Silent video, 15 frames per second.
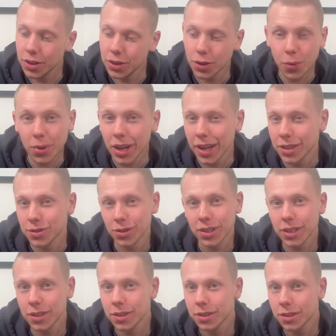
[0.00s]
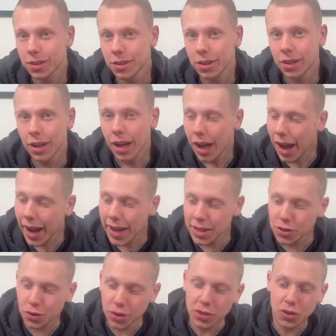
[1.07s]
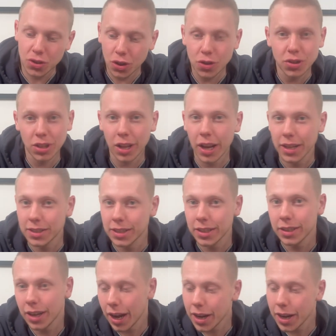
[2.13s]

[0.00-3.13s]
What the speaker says: You know what I enjoyed? I enjoyed socializing.